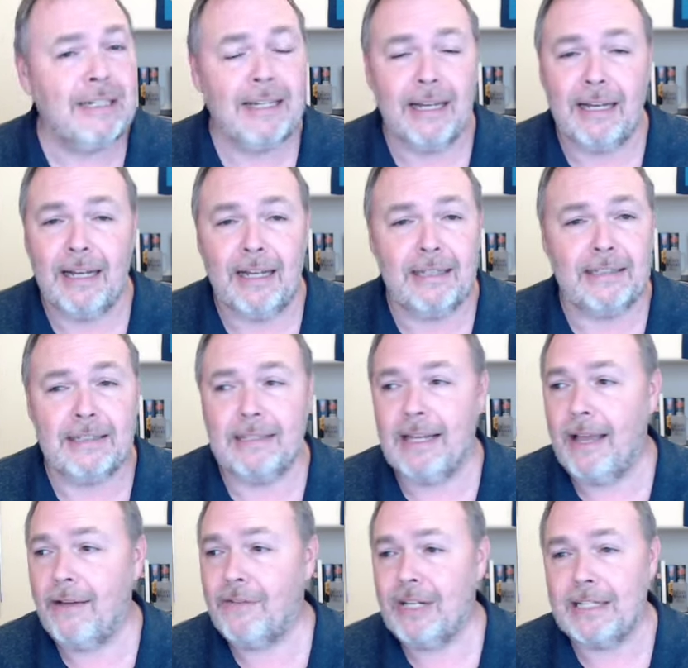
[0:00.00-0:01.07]
I didn't
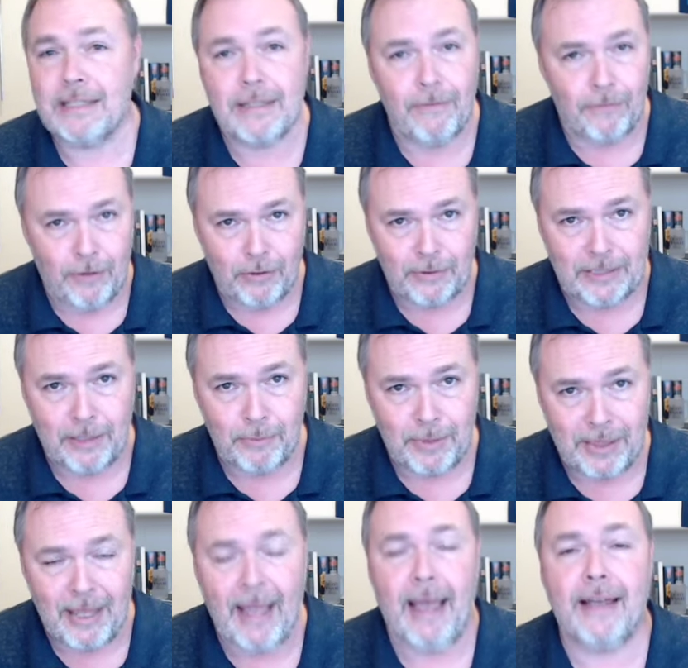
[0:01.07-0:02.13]
have any difficulty
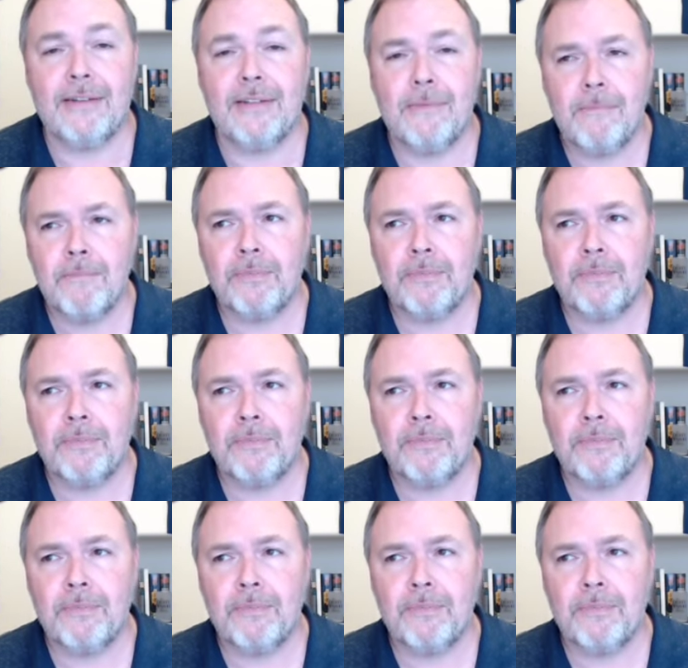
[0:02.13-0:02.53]
with that.